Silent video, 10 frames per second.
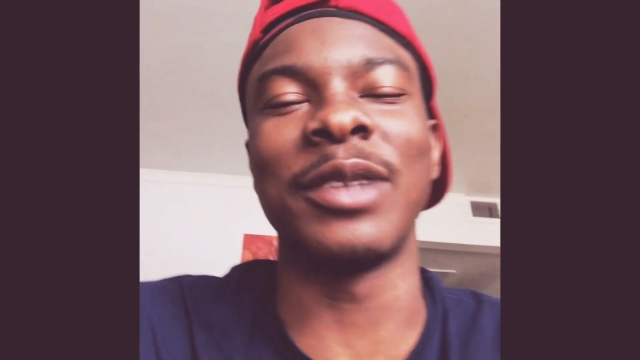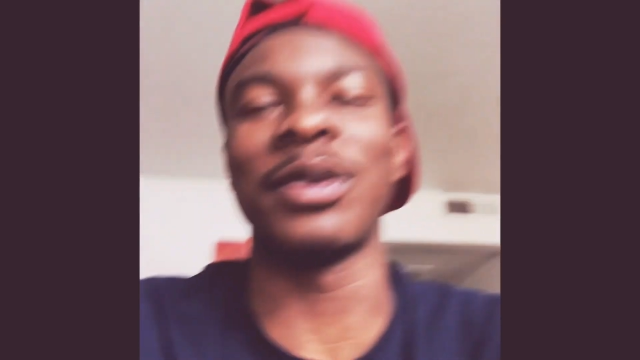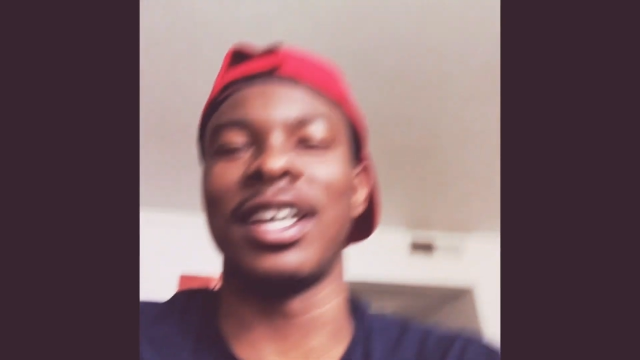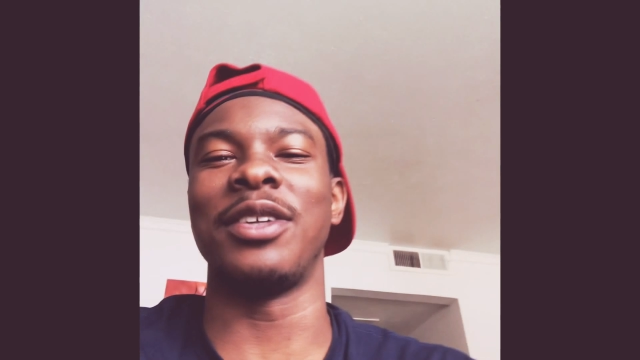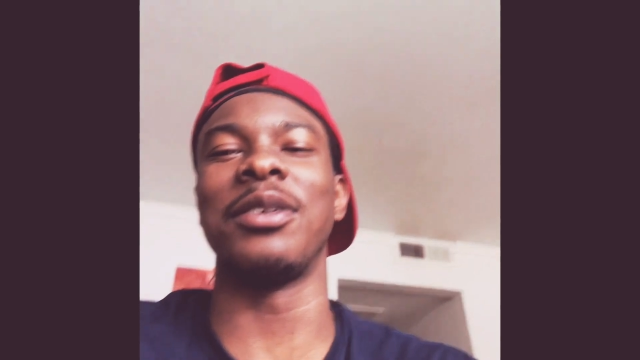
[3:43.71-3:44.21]
When
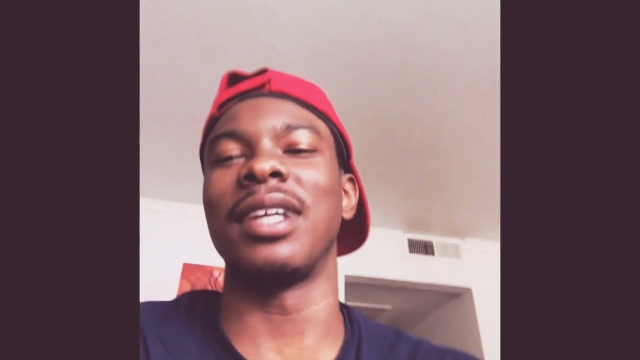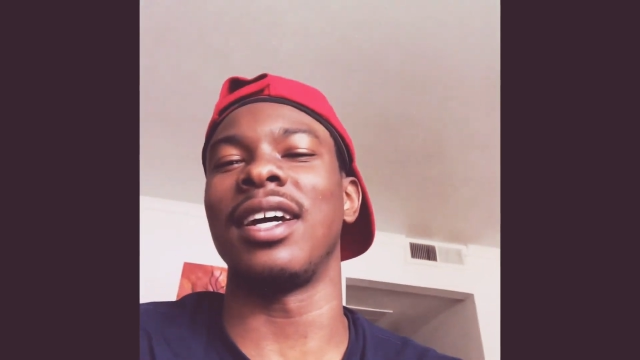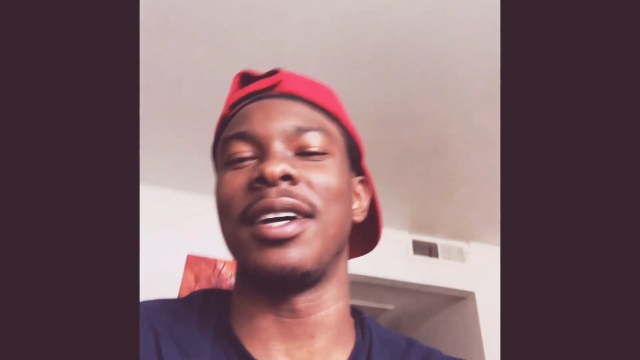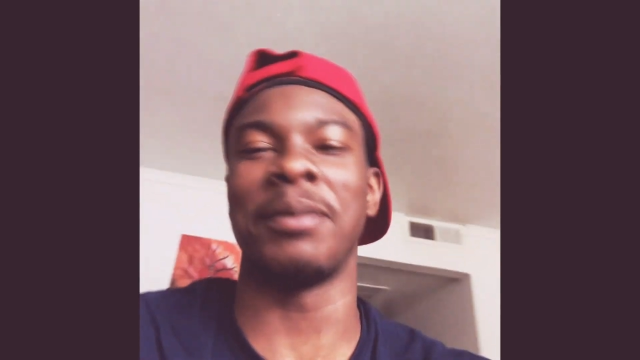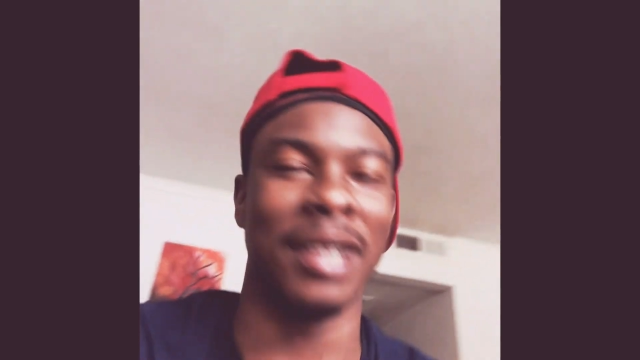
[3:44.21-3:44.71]
I do get
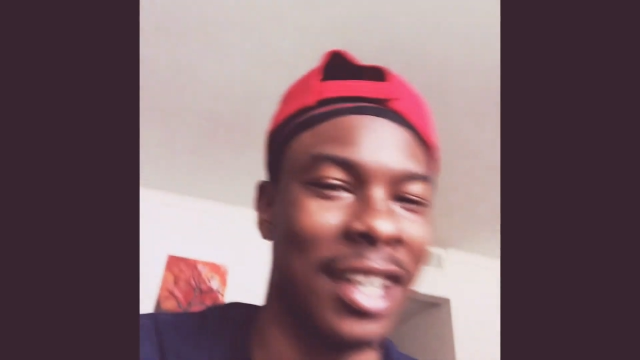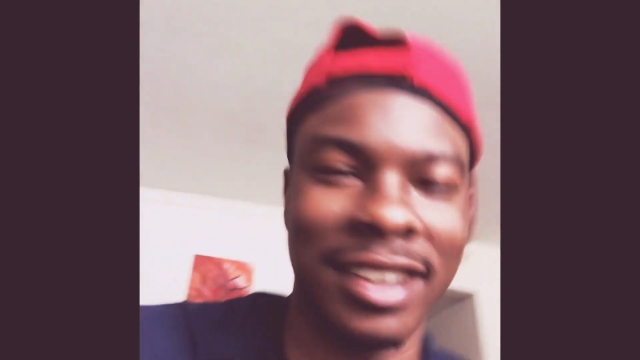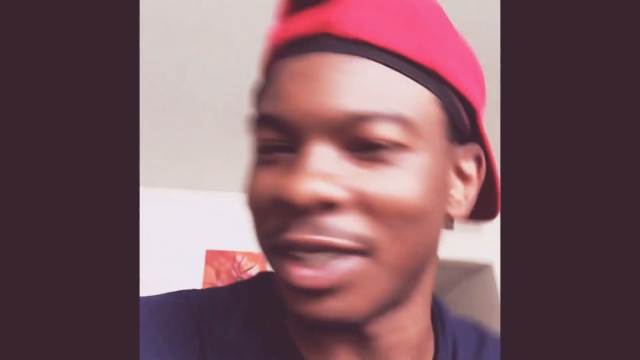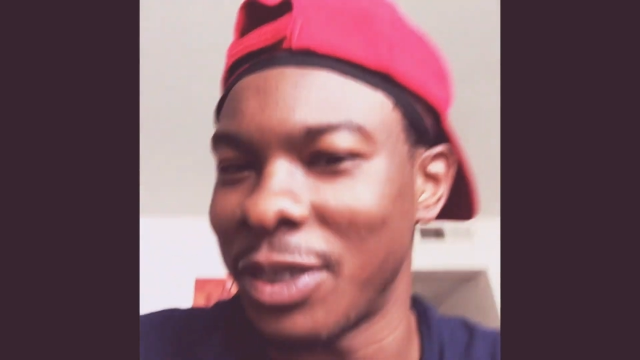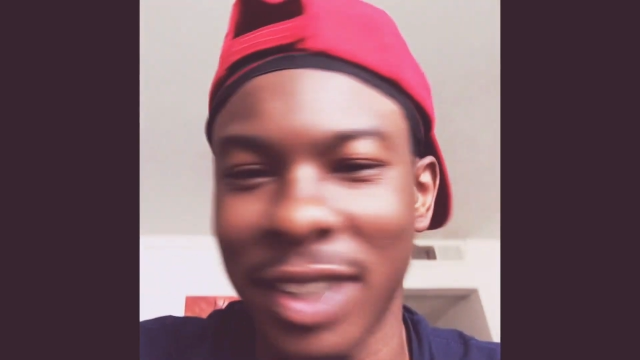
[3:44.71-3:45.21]
on, niggas are
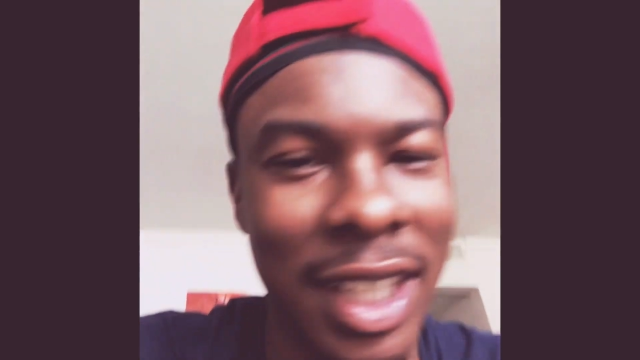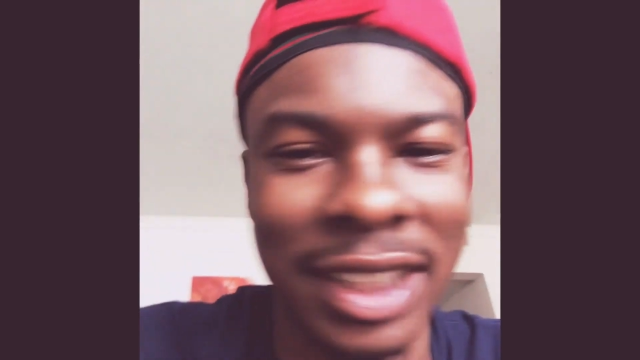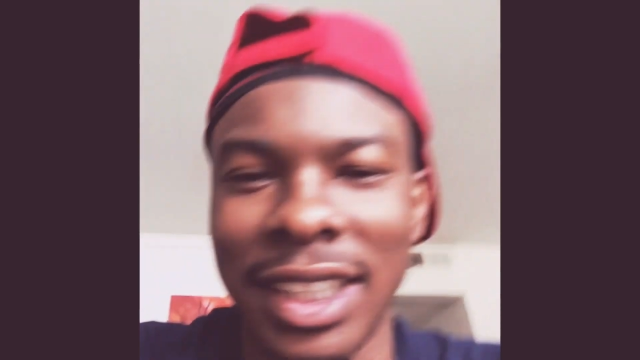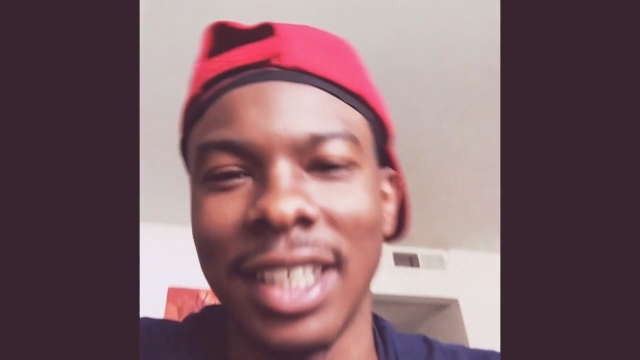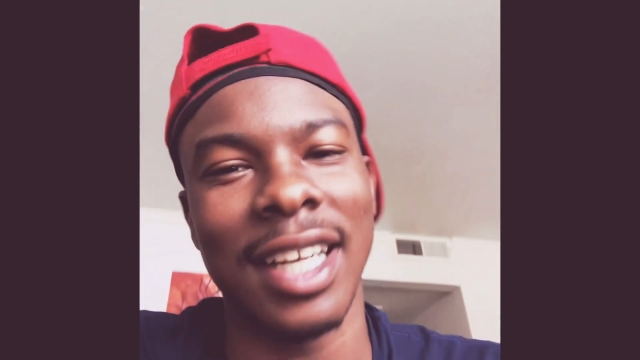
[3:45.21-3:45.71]
gonna talk
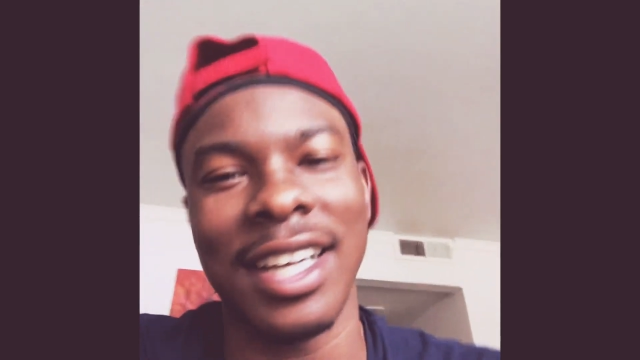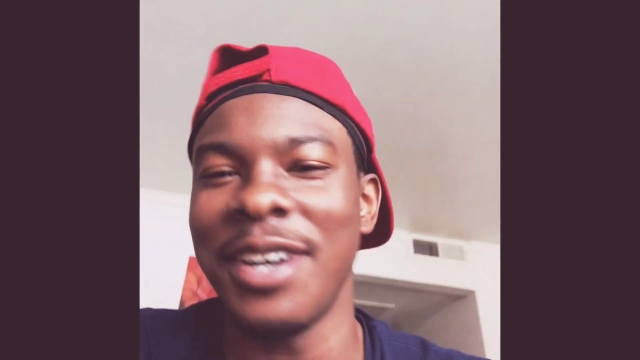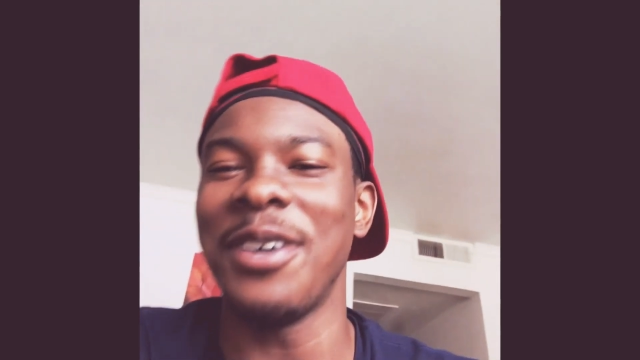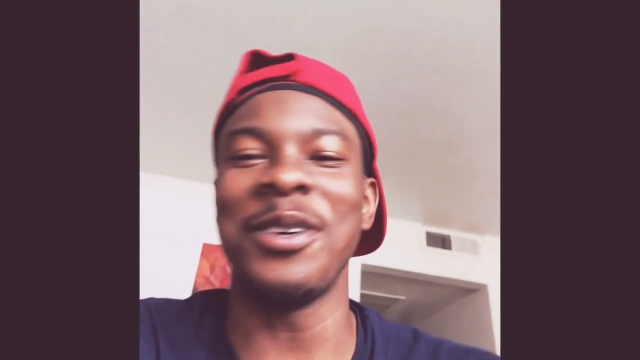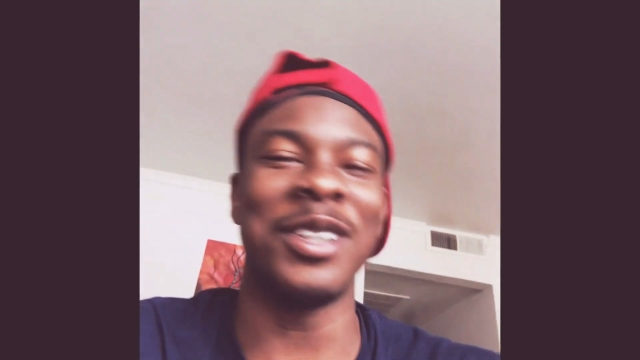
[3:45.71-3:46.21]
shit like, "Oh, your